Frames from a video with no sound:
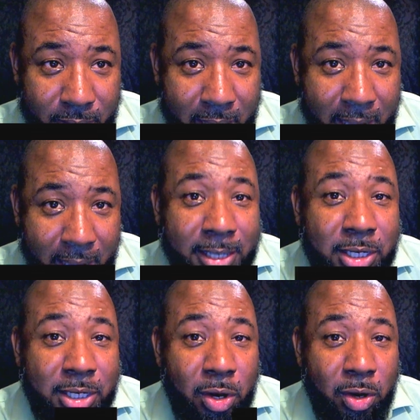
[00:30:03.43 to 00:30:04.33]
I guess
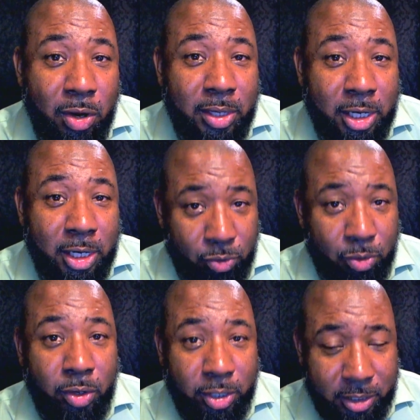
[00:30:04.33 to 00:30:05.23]
he heard that you
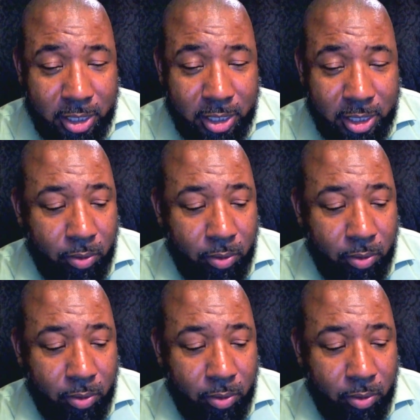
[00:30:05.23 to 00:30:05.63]
were on his tail.